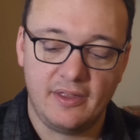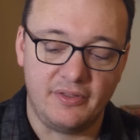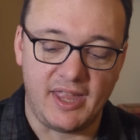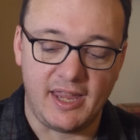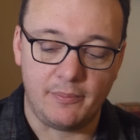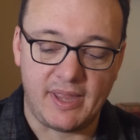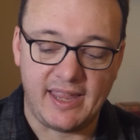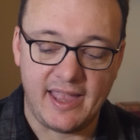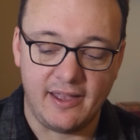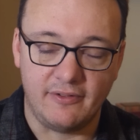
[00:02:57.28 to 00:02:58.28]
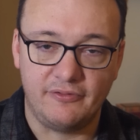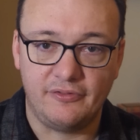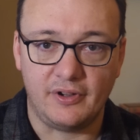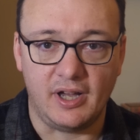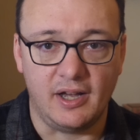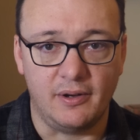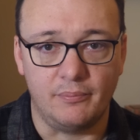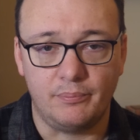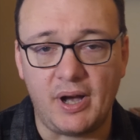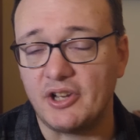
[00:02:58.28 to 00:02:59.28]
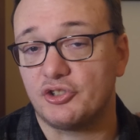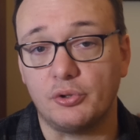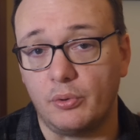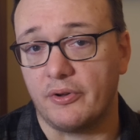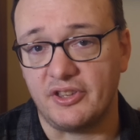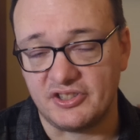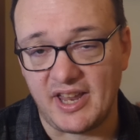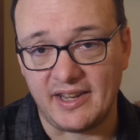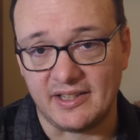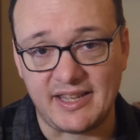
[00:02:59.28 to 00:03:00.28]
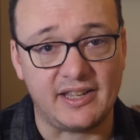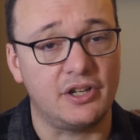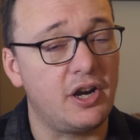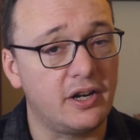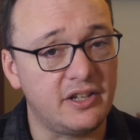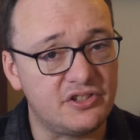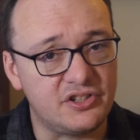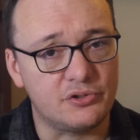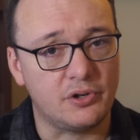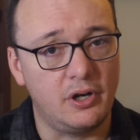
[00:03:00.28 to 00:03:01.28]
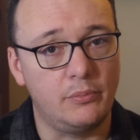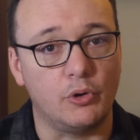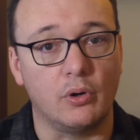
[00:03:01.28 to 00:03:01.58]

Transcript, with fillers: they may have um, postural orthostatic tachycardia syndrome